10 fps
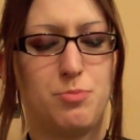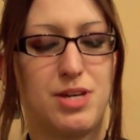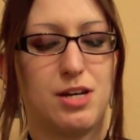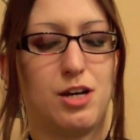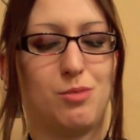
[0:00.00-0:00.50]

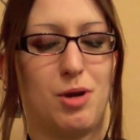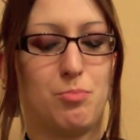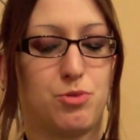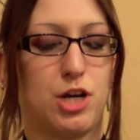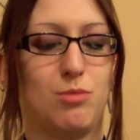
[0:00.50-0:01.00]
be
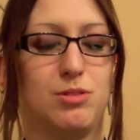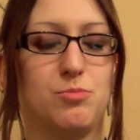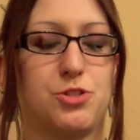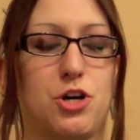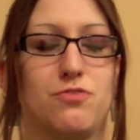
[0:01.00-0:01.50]
a
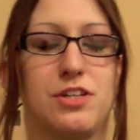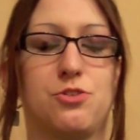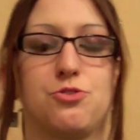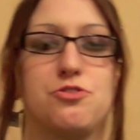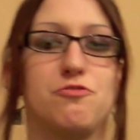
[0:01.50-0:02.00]
problem-solving
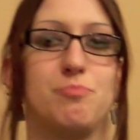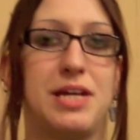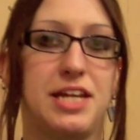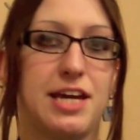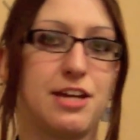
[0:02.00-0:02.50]
sort of
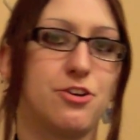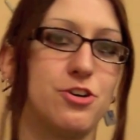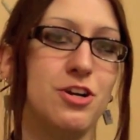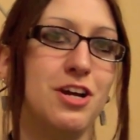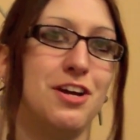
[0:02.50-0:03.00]

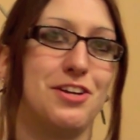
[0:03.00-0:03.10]
mediator.